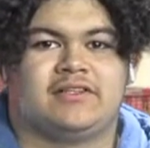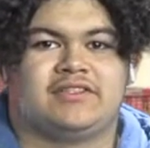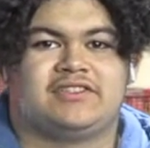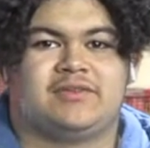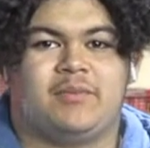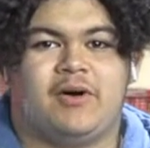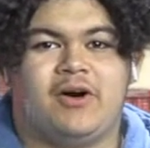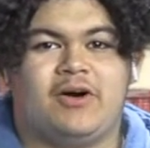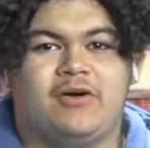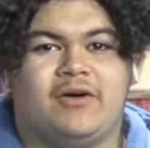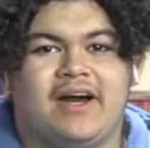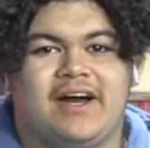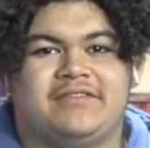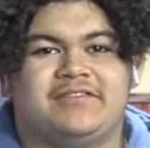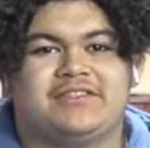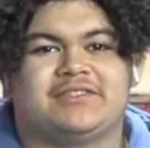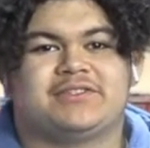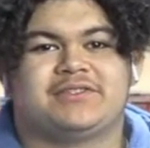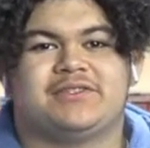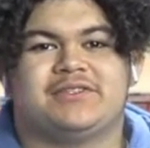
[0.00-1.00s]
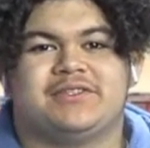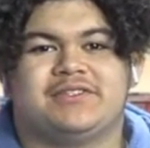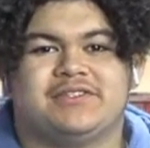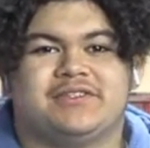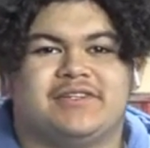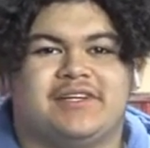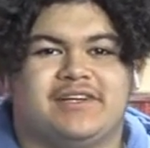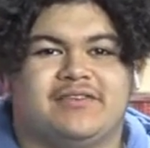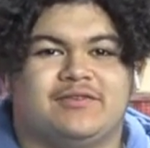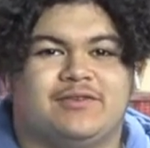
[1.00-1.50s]
Tomorrow after school
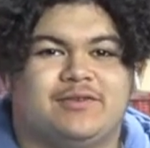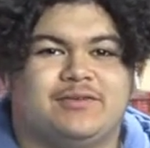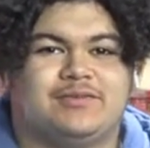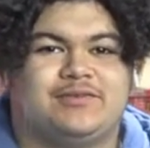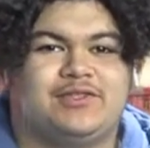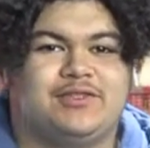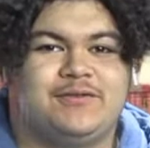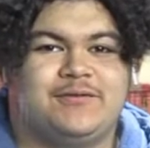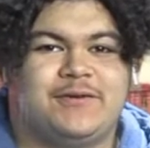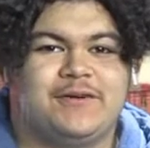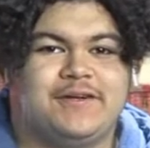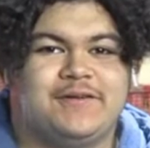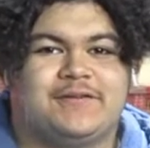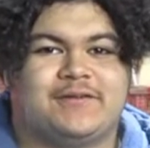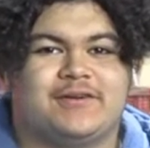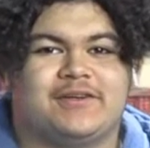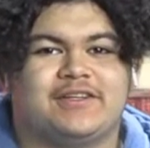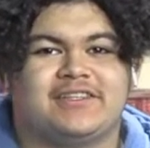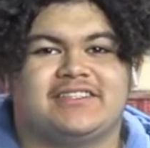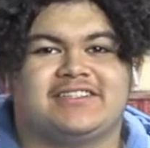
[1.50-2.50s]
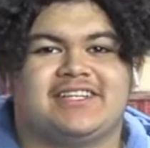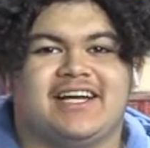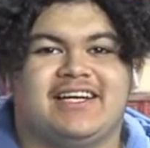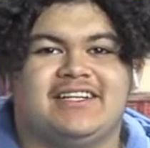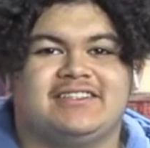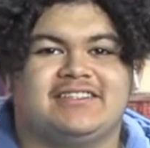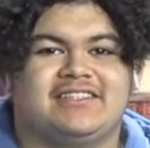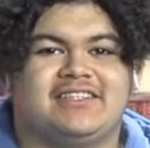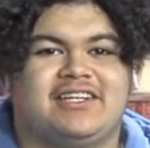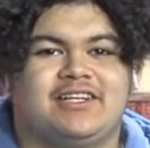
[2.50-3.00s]
in room 244,
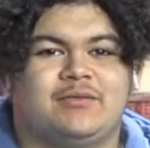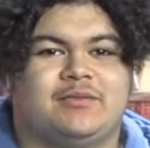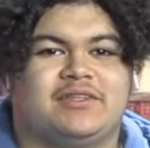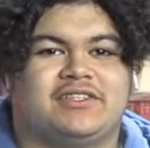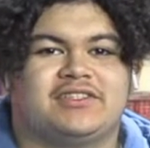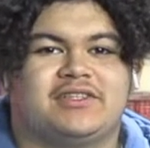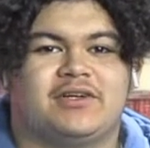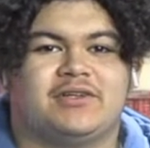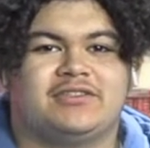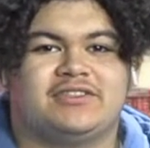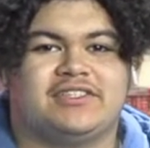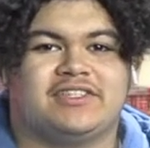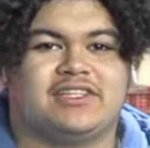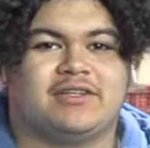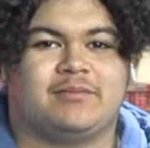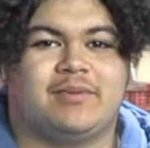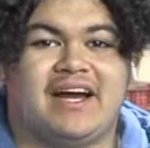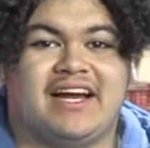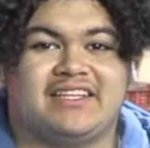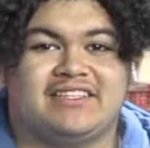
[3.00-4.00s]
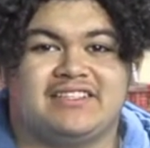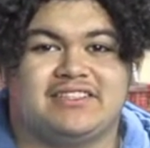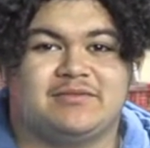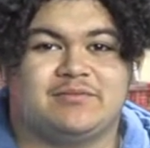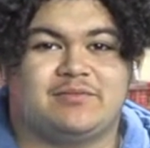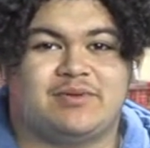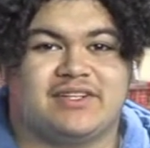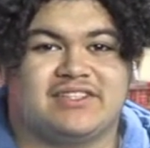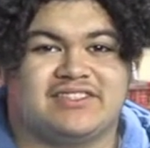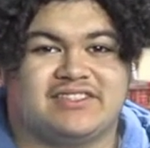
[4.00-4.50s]
Science Club is hosting a passion
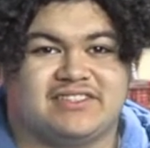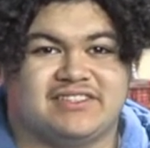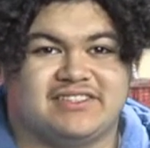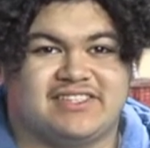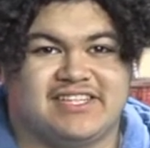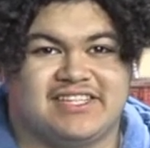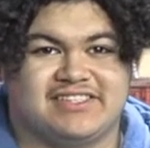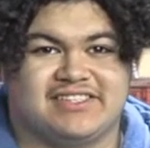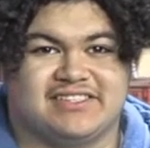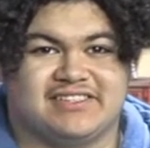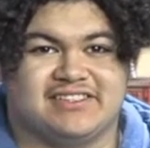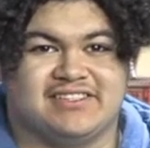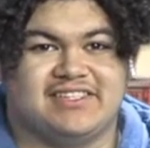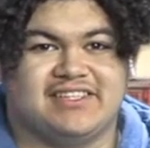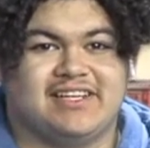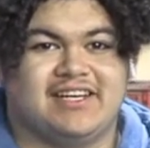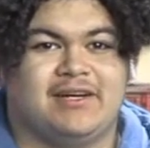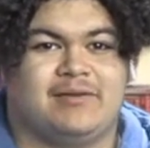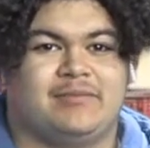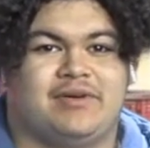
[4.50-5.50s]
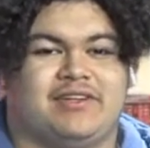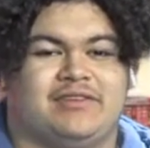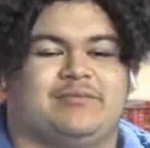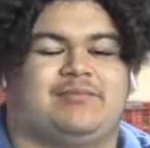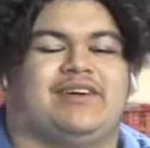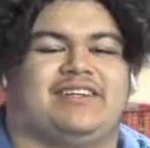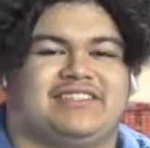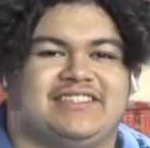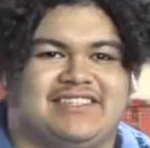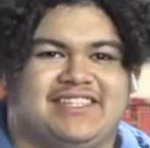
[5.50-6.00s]
presentation, pre
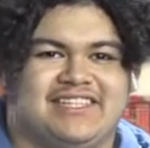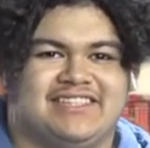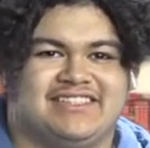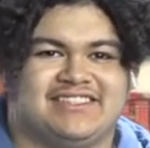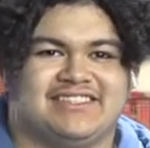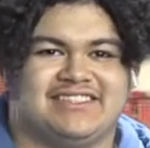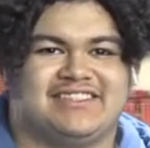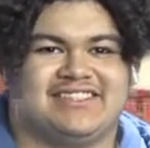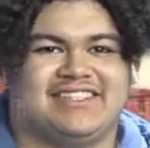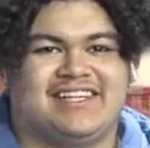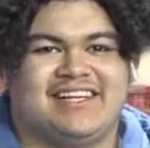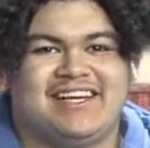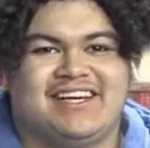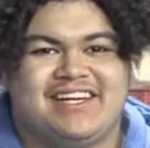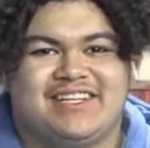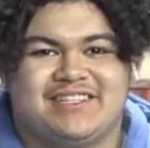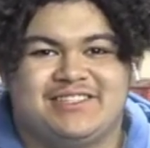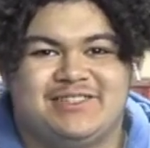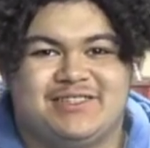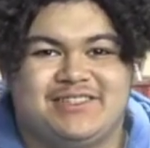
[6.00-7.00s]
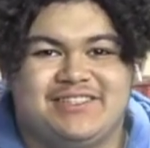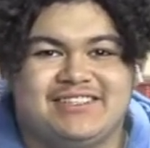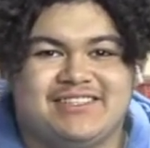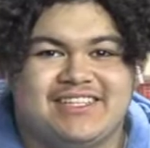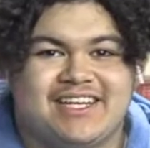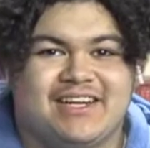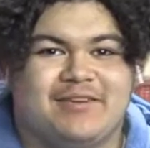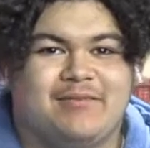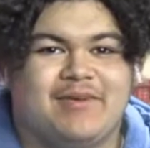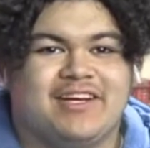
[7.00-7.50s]
presentations. Students
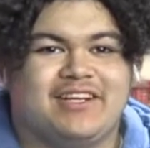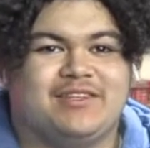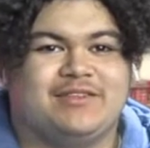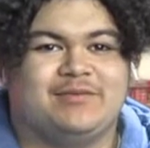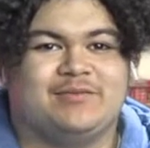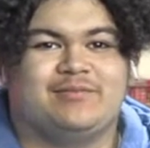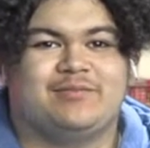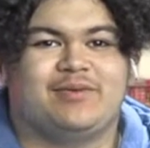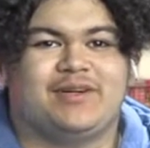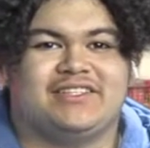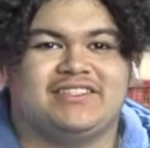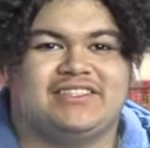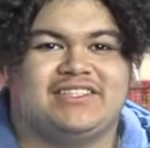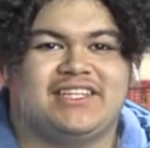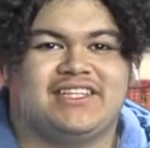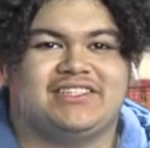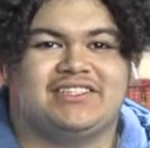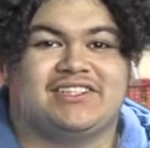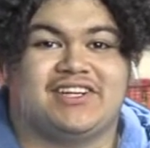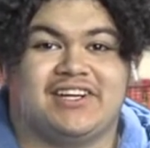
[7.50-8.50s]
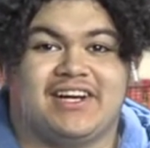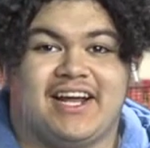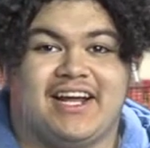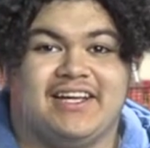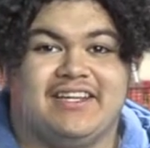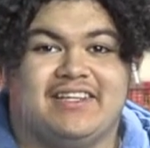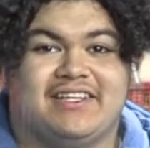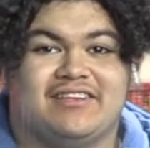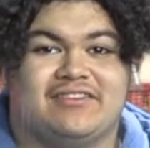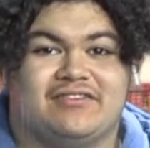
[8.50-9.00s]
can make a presentation on
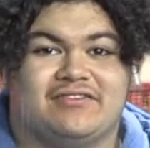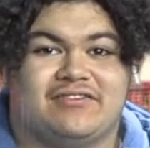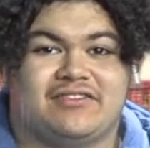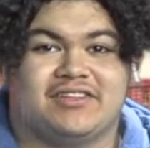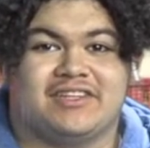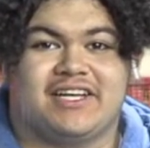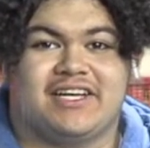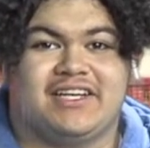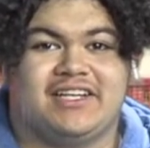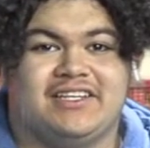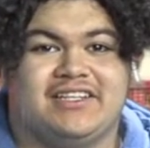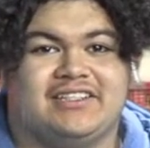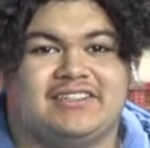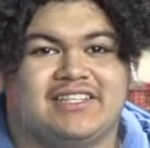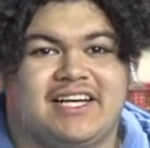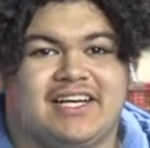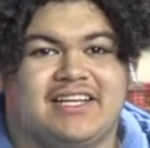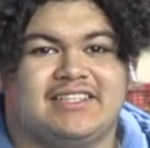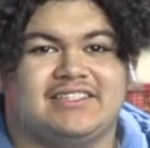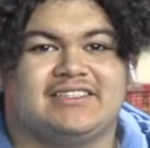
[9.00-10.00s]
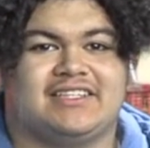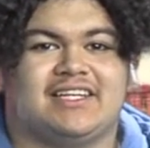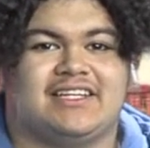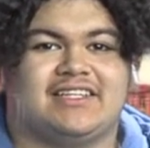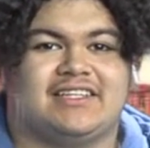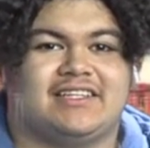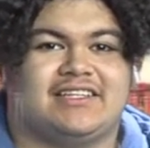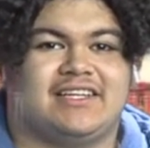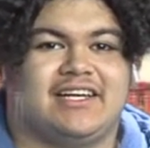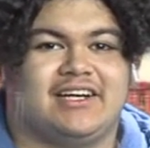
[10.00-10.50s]
anything relating to science that
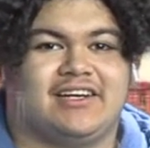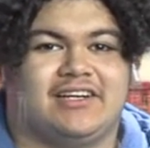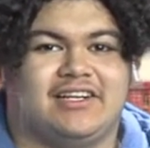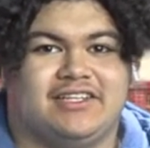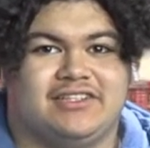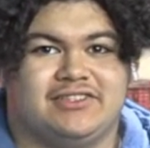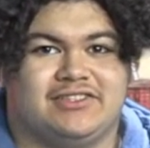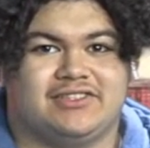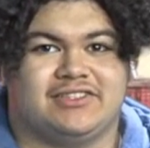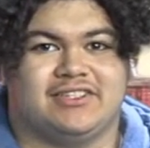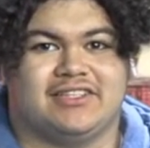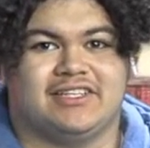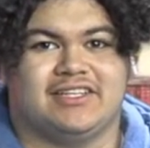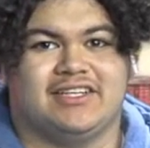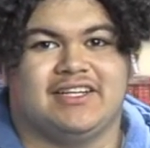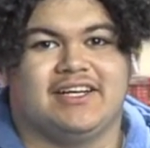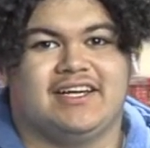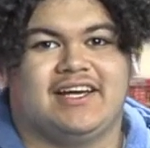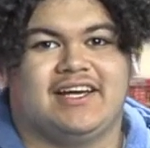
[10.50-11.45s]
they're interested in.